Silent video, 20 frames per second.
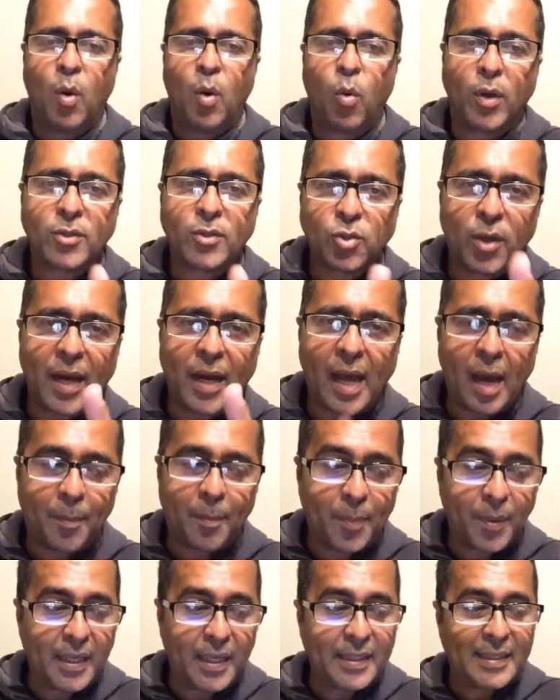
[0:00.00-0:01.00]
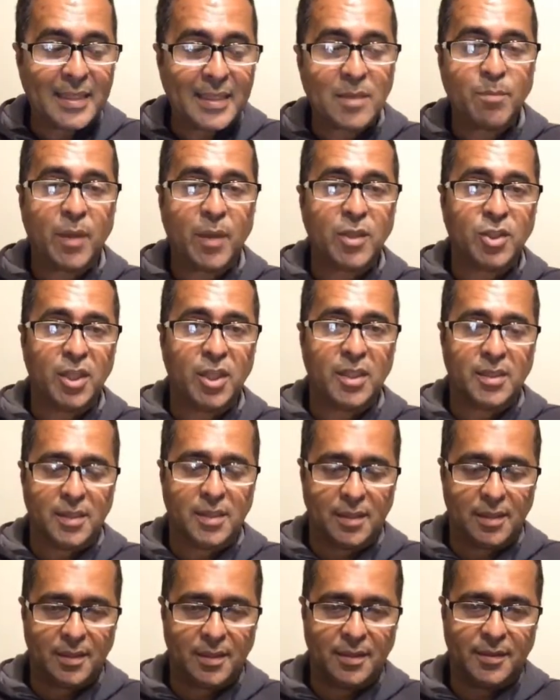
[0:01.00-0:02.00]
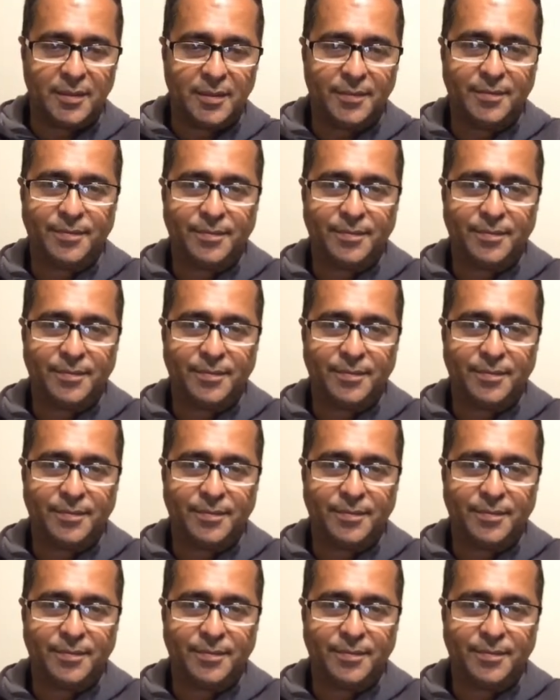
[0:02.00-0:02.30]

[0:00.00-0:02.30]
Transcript: But what's going to happen in this budget?